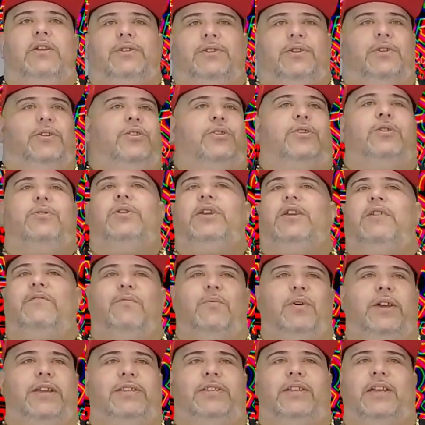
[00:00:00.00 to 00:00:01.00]
So to do
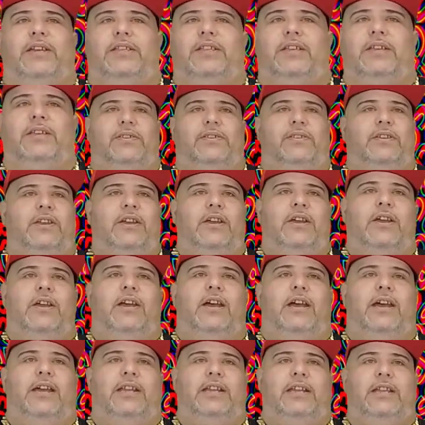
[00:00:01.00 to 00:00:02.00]
giveaways this,
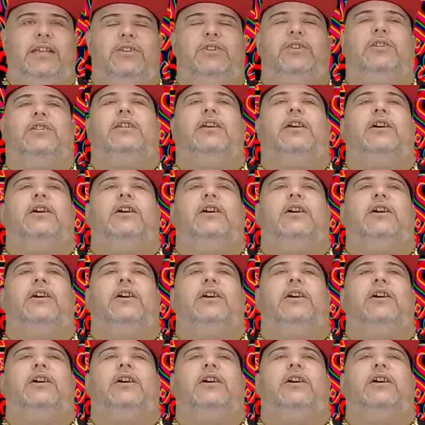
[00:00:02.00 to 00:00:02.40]
I need you